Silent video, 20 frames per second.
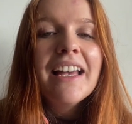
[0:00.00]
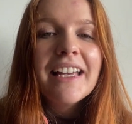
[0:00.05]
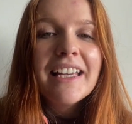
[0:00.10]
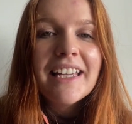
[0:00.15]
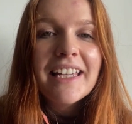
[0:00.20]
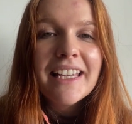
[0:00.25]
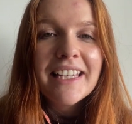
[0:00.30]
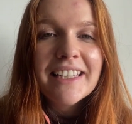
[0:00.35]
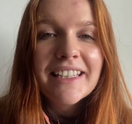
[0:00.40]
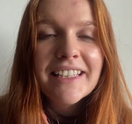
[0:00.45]

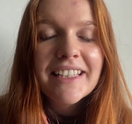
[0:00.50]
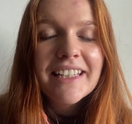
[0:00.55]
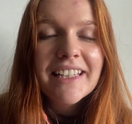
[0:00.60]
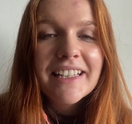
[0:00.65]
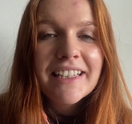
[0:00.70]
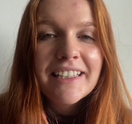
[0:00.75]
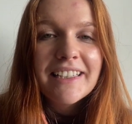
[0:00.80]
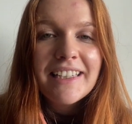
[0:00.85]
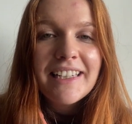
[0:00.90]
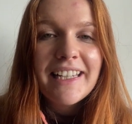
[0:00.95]
ik
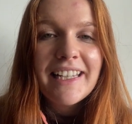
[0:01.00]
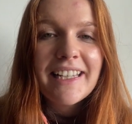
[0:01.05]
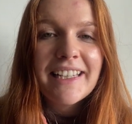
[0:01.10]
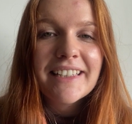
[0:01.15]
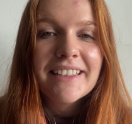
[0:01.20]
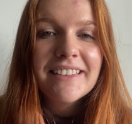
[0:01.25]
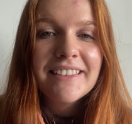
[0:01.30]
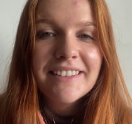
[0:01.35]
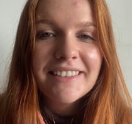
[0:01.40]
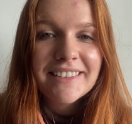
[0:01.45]
leer
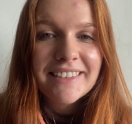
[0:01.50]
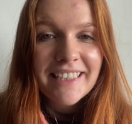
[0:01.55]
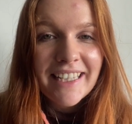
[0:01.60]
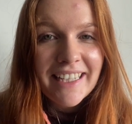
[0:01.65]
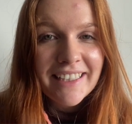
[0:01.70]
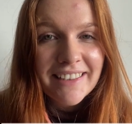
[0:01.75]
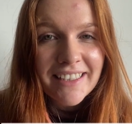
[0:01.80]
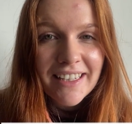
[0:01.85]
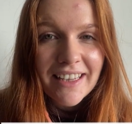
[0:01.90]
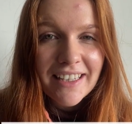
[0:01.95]

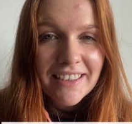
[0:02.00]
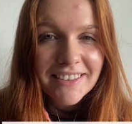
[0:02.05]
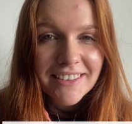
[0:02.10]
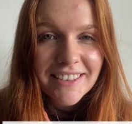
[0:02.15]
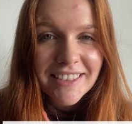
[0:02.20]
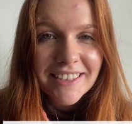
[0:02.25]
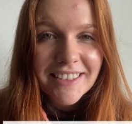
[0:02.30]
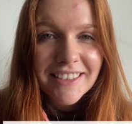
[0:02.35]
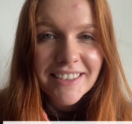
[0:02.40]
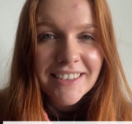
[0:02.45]

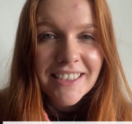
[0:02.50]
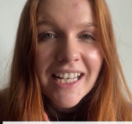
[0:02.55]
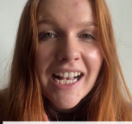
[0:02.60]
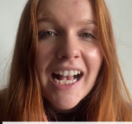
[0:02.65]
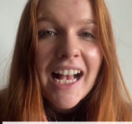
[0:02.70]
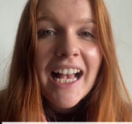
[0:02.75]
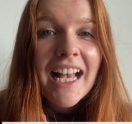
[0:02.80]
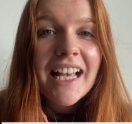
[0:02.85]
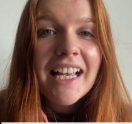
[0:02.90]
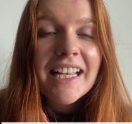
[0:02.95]
Nederlands.
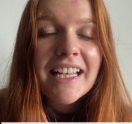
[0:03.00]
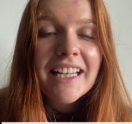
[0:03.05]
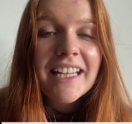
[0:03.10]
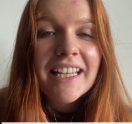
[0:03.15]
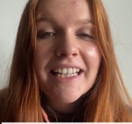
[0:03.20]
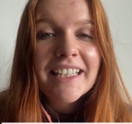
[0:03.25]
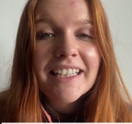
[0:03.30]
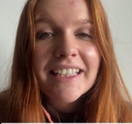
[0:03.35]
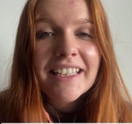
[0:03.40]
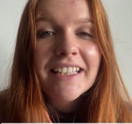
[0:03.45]

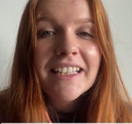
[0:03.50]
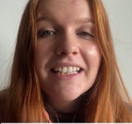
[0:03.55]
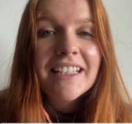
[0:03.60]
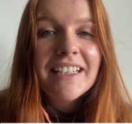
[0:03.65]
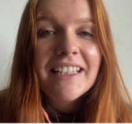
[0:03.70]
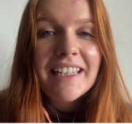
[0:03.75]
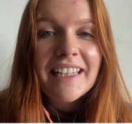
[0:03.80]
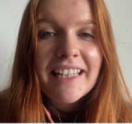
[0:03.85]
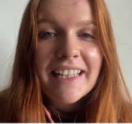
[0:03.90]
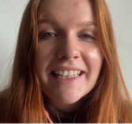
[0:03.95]
Ik
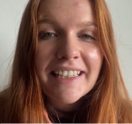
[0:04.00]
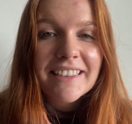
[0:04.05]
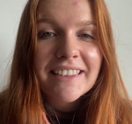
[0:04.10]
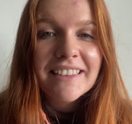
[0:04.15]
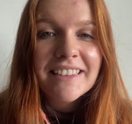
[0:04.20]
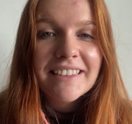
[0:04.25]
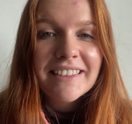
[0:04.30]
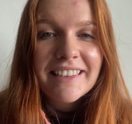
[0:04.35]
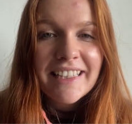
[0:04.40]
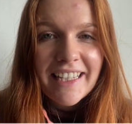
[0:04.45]
leer
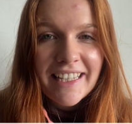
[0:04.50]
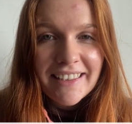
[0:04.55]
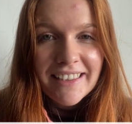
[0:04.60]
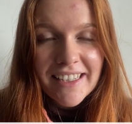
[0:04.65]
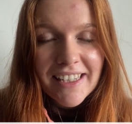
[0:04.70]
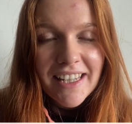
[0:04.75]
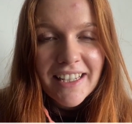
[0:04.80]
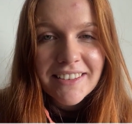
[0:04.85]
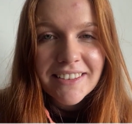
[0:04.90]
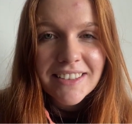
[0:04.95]

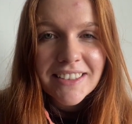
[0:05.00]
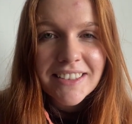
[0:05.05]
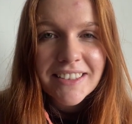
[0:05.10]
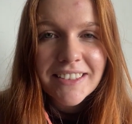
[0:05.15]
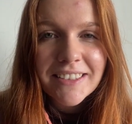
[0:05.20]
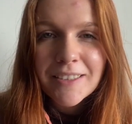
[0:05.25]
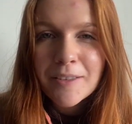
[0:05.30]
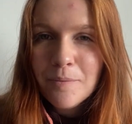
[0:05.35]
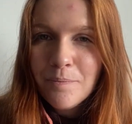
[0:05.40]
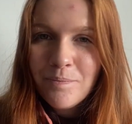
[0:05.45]

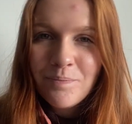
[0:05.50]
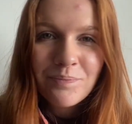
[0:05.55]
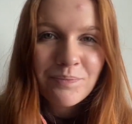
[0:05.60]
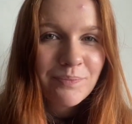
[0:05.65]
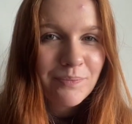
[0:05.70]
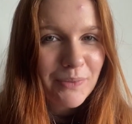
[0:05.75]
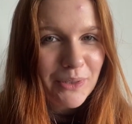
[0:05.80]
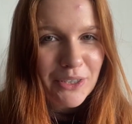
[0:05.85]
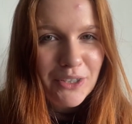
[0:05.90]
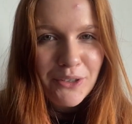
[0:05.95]
Nederlands.
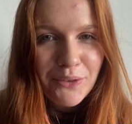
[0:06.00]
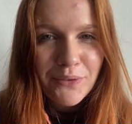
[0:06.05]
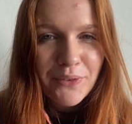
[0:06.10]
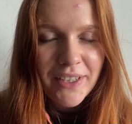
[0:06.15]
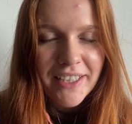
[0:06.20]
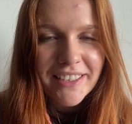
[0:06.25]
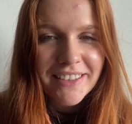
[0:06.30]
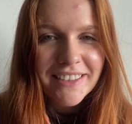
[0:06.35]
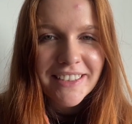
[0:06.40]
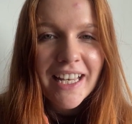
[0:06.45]

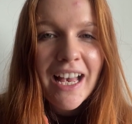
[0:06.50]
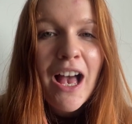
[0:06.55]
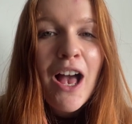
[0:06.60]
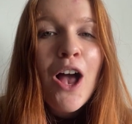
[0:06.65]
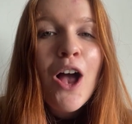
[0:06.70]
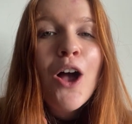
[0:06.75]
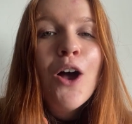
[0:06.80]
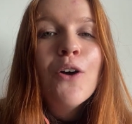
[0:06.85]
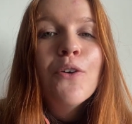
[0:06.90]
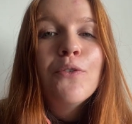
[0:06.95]
Perfect.
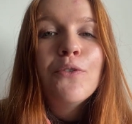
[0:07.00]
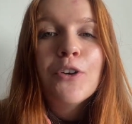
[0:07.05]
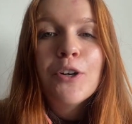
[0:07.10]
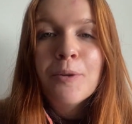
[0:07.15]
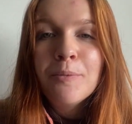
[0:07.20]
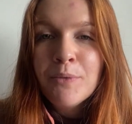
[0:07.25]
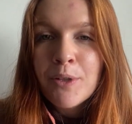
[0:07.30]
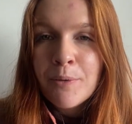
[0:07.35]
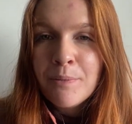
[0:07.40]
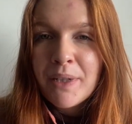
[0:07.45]

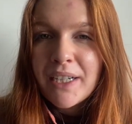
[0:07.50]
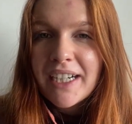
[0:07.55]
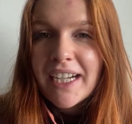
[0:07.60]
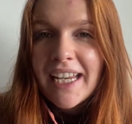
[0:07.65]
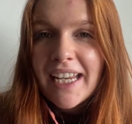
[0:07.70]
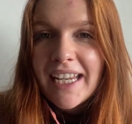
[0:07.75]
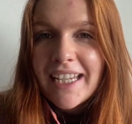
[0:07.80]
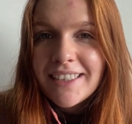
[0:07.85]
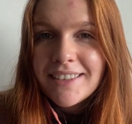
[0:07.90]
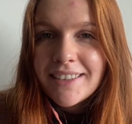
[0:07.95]
Verb number
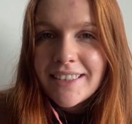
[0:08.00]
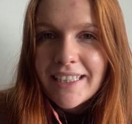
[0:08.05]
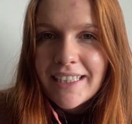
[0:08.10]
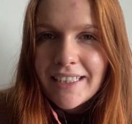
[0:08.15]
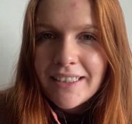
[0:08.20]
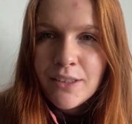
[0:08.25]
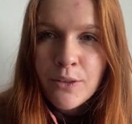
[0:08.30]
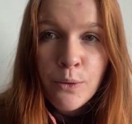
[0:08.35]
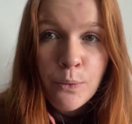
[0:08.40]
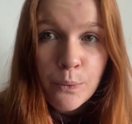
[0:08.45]

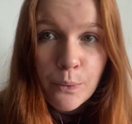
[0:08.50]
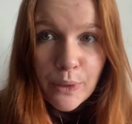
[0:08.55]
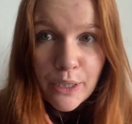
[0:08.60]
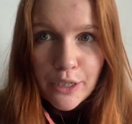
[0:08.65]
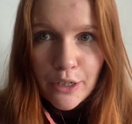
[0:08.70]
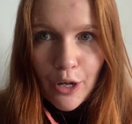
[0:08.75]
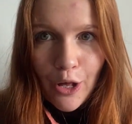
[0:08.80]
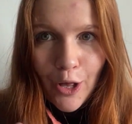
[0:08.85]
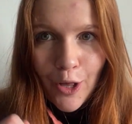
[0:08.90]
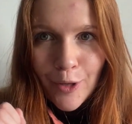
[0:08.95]
18,
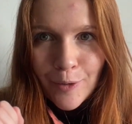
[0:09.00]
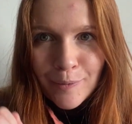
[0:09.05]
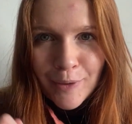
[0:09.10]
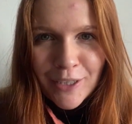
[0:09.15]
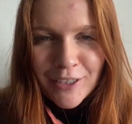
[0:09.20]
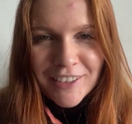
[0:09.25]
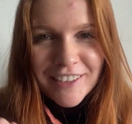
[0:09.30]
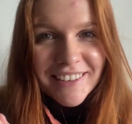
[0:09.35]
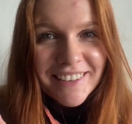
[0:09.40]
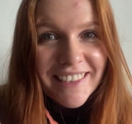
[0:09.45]
we're
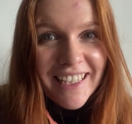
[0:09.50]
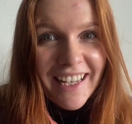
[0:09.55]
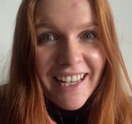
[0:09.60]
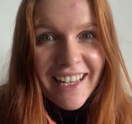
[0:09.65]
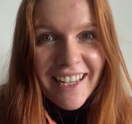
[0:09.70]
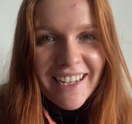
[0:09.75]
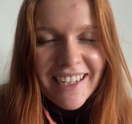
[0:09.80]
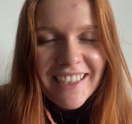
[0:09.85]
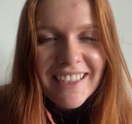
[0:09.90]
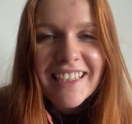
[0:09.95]
almost
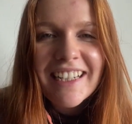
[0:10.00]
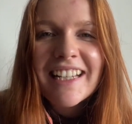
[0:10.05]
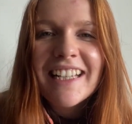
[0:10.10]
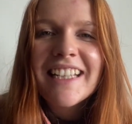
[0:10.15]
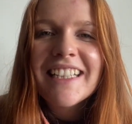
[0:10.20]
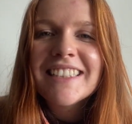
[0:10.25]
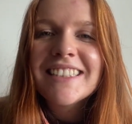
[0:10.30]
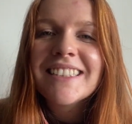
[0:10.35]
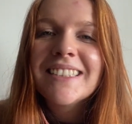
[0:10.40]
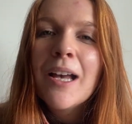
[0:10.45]
there,
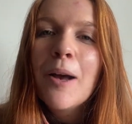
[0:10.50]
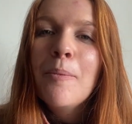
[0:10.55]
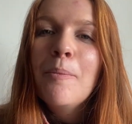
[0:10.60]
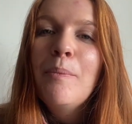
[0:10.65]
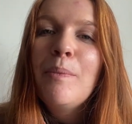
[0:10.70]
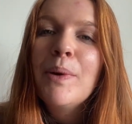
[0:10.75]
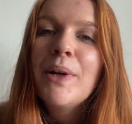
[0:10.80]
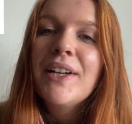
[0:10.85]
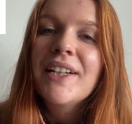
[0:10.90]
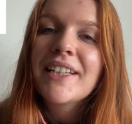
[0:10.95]
is
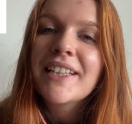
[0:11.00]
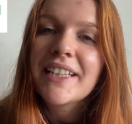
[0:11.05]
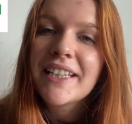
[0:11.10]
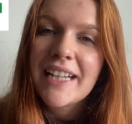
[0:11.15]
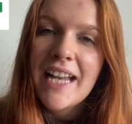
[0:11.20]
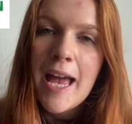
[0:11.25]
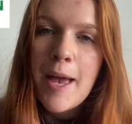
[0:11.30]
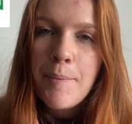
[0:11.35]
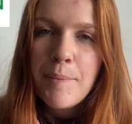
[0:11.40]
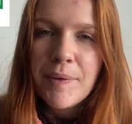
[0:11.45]

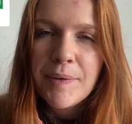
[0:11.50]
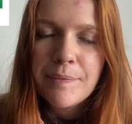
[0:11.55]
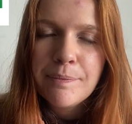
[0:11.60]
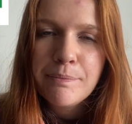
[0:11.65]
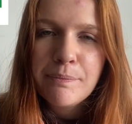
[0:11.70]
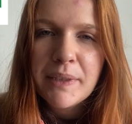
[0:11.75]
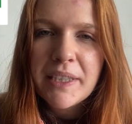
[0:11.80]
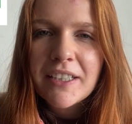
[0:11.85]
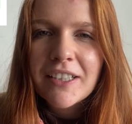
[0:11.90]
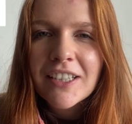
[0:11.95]
begrijpen.
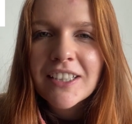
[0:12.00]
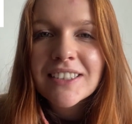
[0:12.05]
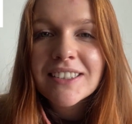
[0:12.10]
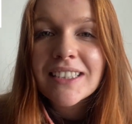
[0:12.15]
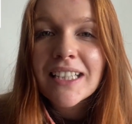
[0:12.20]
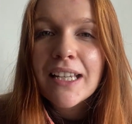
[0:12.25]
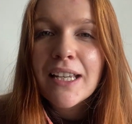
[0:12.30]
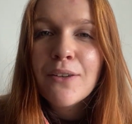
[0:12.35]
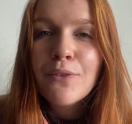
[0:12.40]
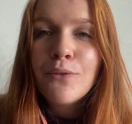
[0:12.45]
Because
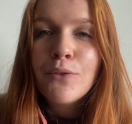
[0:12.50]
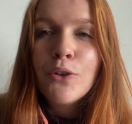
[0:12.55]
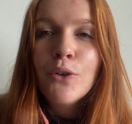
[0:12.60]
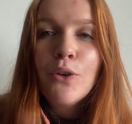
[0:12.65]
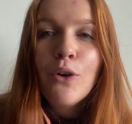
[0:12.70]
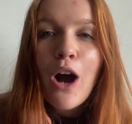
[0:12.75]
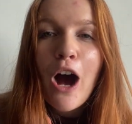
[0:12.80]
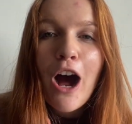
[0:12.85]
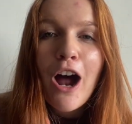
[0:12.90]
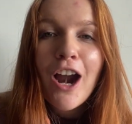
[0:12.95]
if
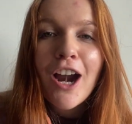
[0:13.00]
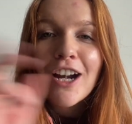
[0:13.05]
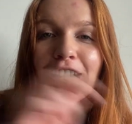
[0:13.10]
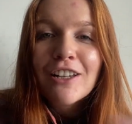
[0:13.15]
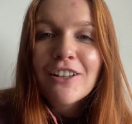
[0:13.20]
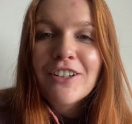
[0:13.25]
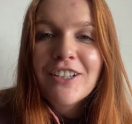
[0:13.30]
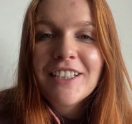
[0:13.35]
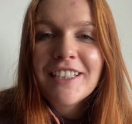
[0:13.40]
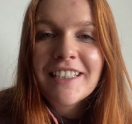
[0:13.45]
you are
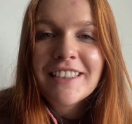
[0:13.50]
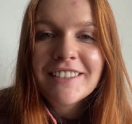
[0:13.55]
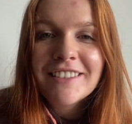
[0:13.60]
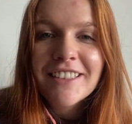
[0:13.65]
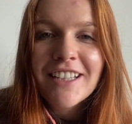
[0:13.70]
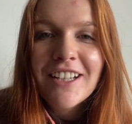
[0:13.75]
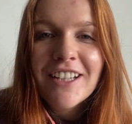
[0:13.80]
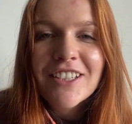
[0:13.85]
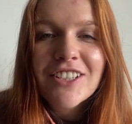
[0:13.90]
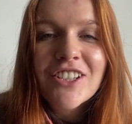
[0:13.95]
learning
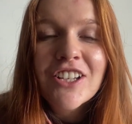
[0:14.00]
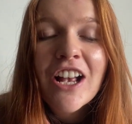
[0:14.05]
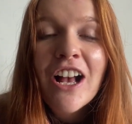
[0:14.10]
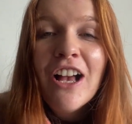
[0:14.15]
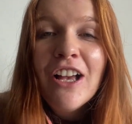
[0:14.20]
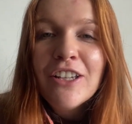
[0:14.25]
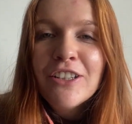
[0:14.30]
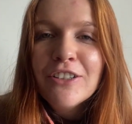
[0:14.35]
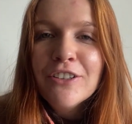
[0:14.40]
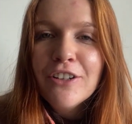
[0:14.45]
Dutch,
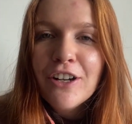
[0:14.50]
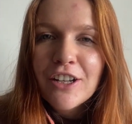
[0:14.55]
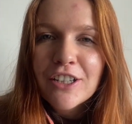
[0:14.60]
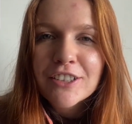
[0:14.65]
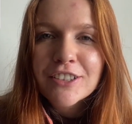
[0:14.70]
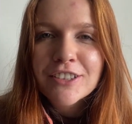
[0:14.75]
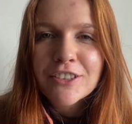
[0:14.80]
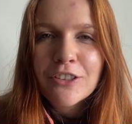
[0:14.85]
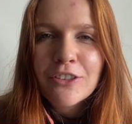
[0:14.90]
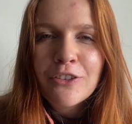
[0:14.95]
you
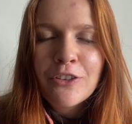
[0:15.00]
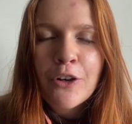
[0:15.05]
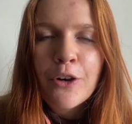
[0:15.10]
also